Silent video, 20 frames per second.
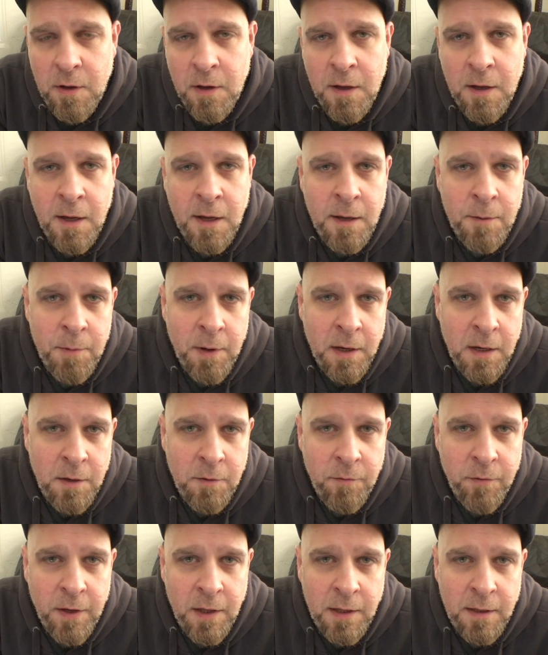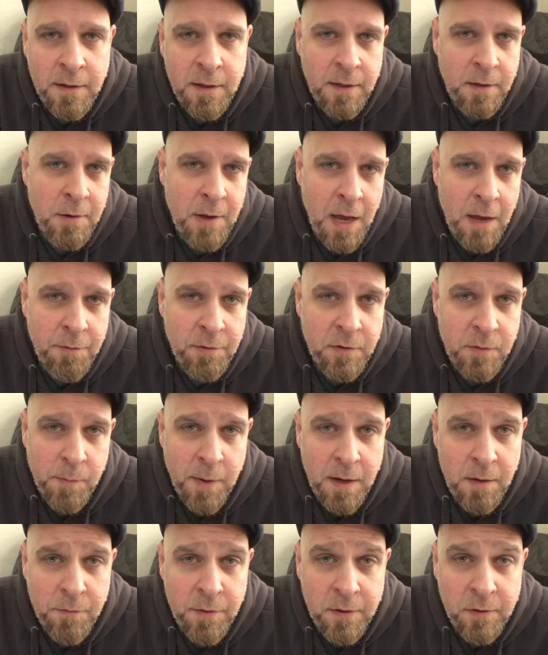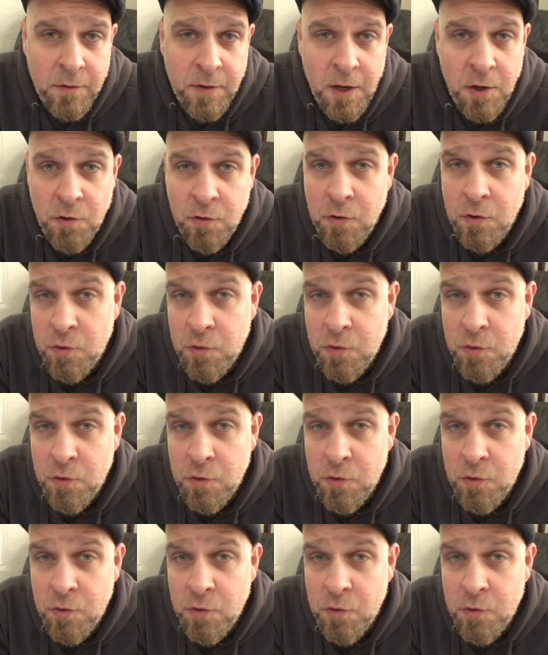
Any feeling that you have is a manifestation.